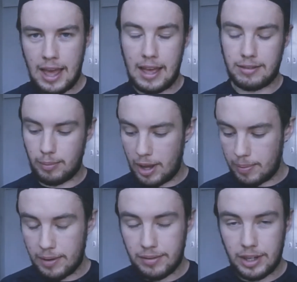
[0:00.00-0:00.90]
Some
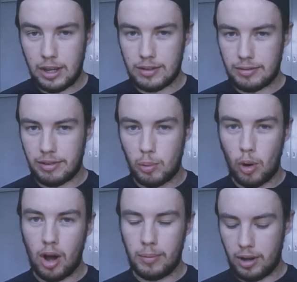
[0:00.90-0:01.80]
people even use it for a
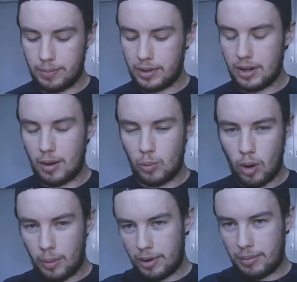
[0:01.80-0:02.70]
warm-up,
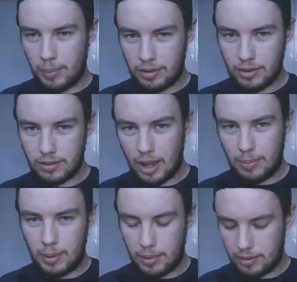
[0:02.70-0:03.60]
warming up the muscles,
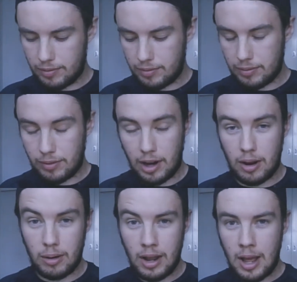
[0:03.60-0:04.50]
helping the blood
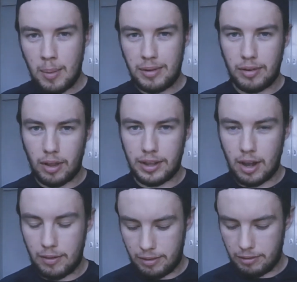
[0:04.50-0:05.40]
flow before they
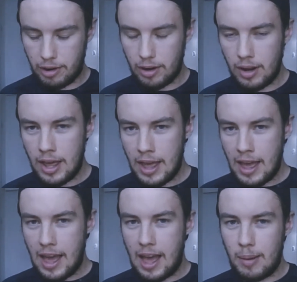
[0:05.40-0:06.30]
go for a run.
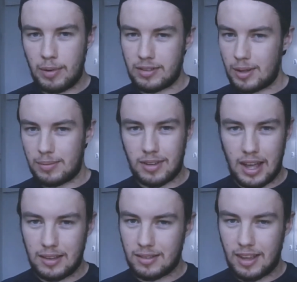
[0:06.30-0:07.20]
But some
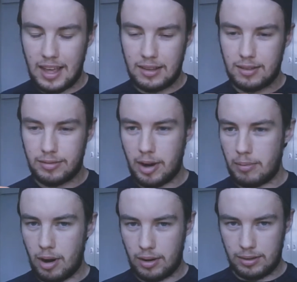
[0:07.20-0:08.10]
science says
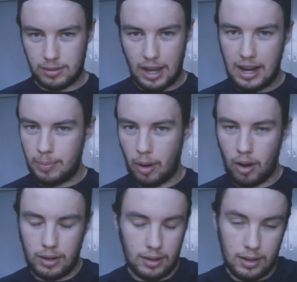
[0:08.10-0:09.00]
foam rolling is kind of
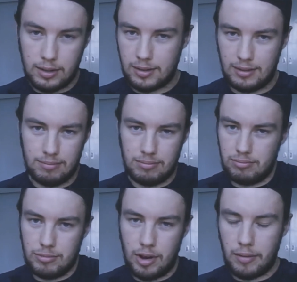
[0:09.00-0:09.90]
pointless and
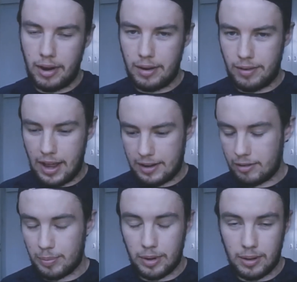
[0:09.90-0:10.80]
not very
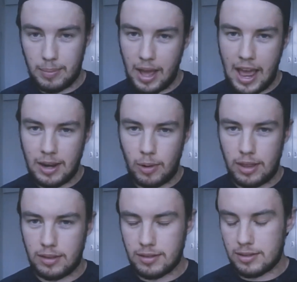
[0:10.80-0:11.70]
effective. But anyway,
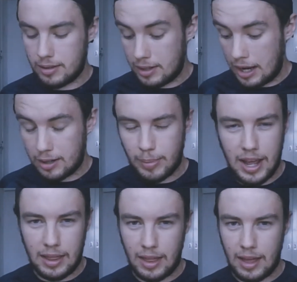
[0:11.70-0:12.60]
there's a
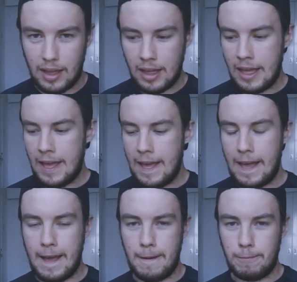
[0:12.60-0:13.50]
debate there.
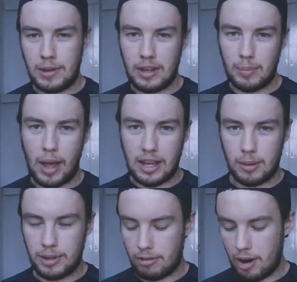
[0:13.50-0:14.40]
You can make
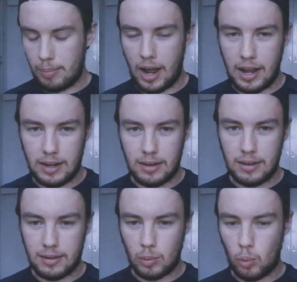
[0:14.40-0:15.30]
up your own
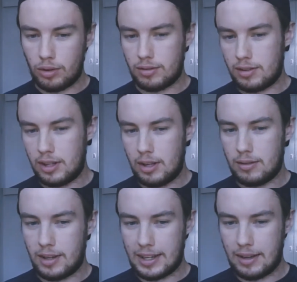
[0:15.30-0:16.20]
mind once you
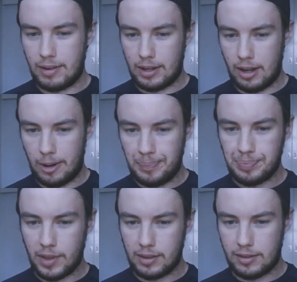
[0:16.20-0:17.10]
use it and give it a go
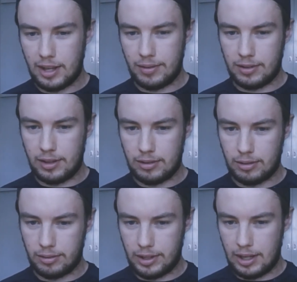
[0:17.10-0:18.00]
and see if it's
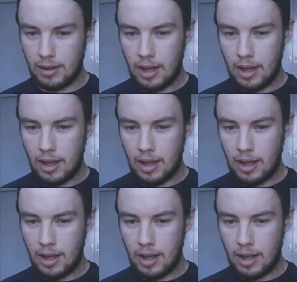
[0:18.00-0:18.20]
useful for you.